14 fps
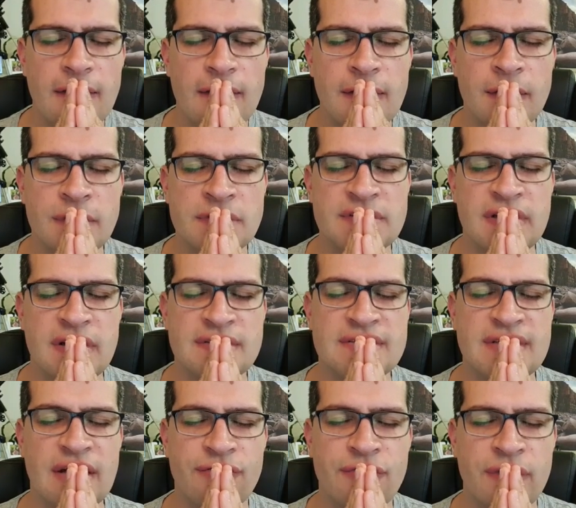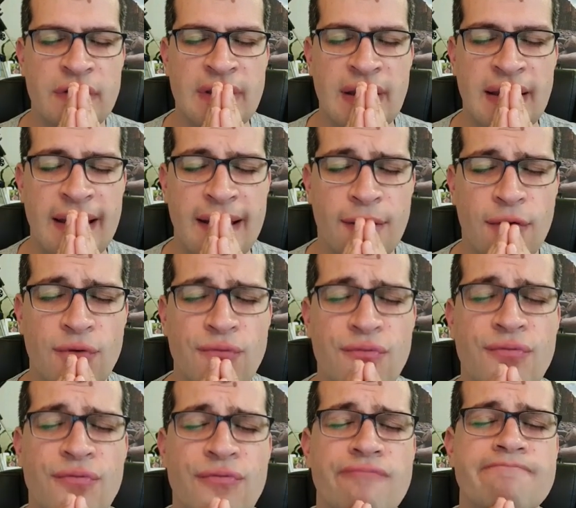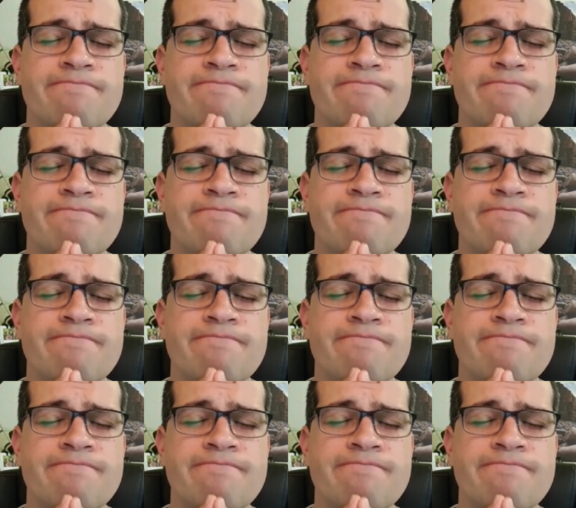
The ones that are suffering the lack of